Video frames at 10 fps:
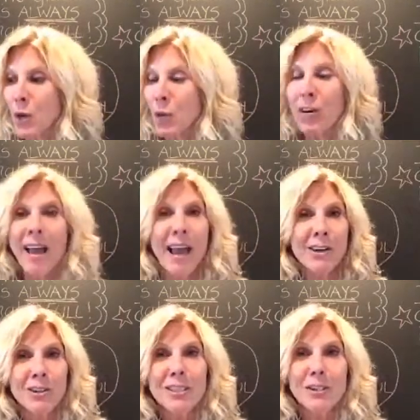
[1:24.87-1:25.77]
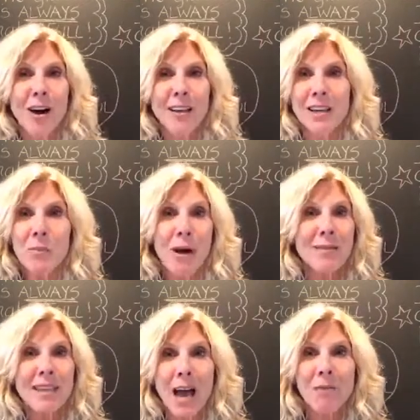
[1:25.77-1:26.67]
We're actually talking
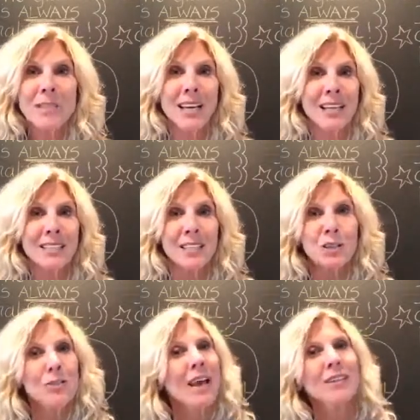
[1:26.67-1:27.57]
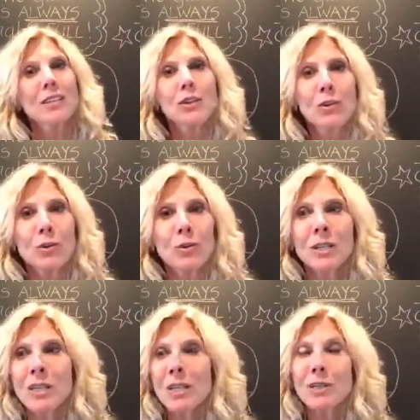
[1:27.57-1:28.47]
about downsizing. So that's a new
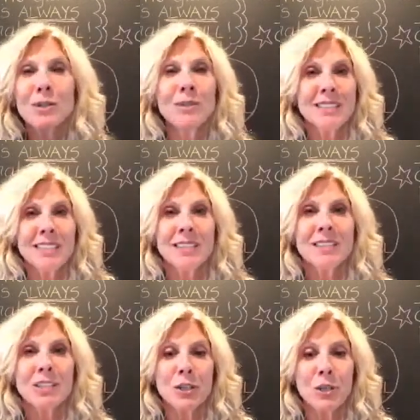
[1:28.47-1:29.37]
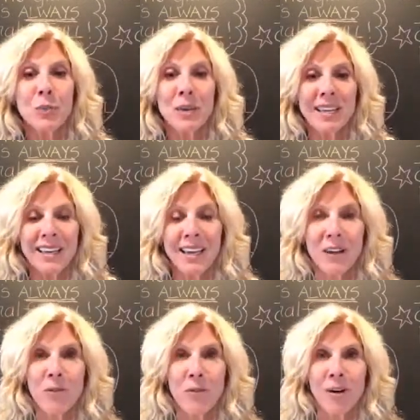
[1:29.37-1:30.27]
season, a new
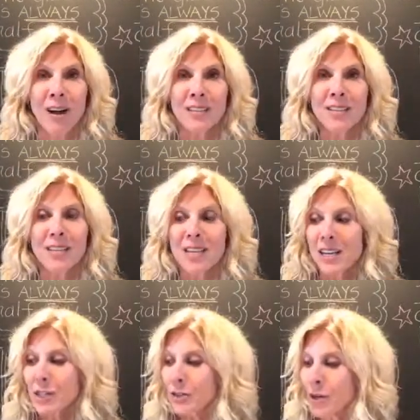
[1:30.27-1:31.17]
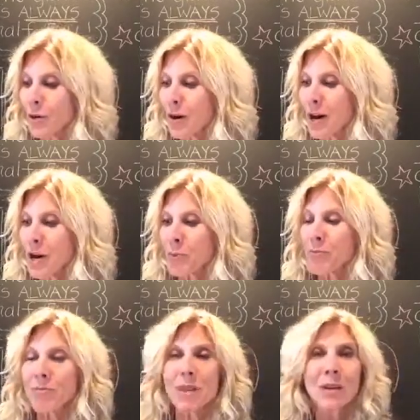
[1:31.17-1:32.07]
beginning for us. So
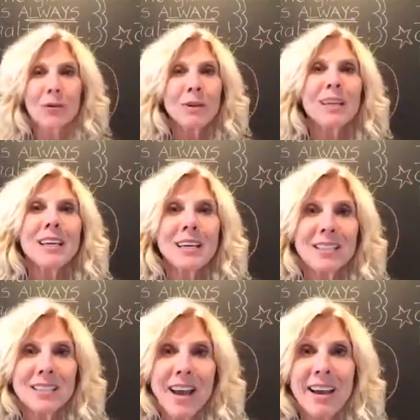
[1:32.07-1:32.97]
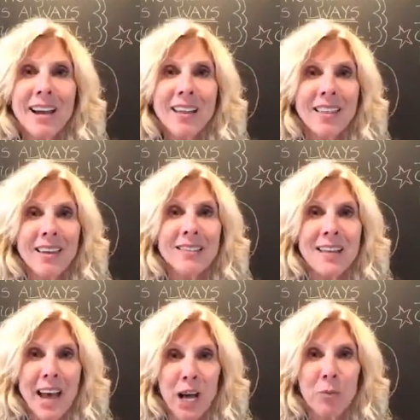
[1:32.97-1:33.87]
really exciting things
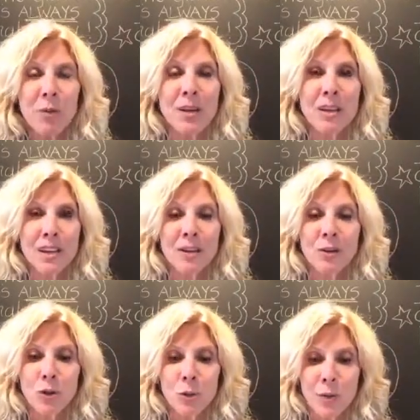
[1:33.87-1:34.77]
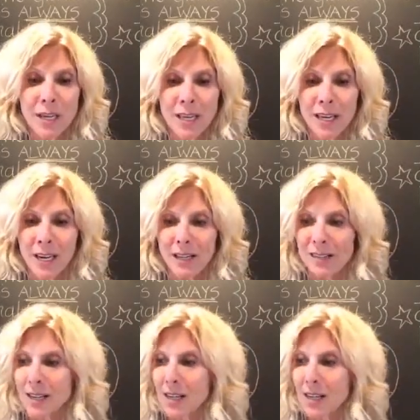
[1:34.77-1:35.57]
happen in new beginnings.